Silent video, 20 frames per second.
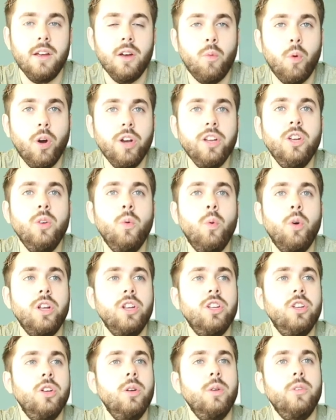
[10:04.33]
What do you want
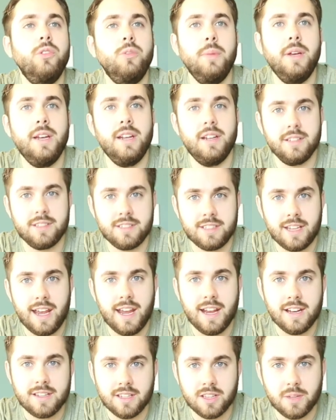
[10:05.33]
to use me to
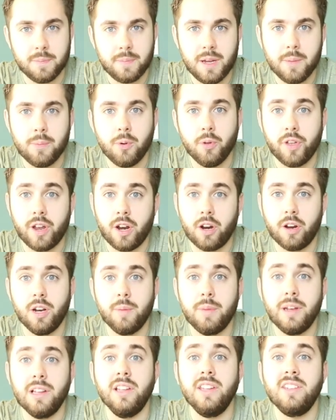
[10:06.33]
say to the people that are going
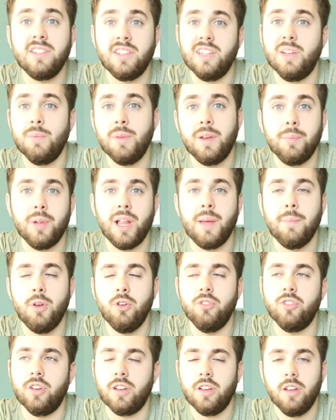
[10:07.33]
to be listening to me play
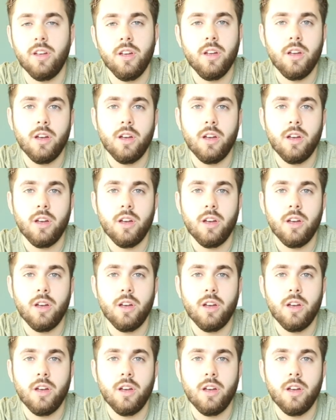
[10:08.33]
music